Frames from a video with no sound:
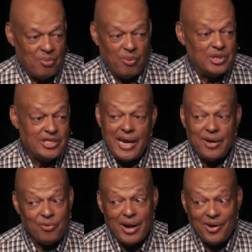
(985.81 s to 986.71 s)
But when she
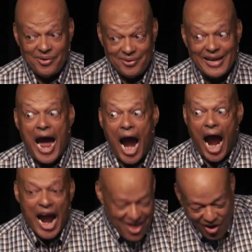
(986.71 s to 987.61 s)
ain't around,
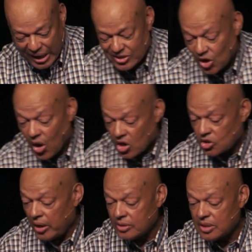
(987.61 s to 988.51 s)
okay, so
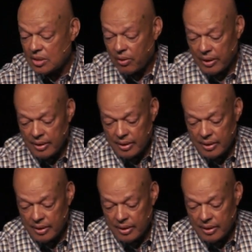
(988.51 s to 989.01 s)
here's the thing.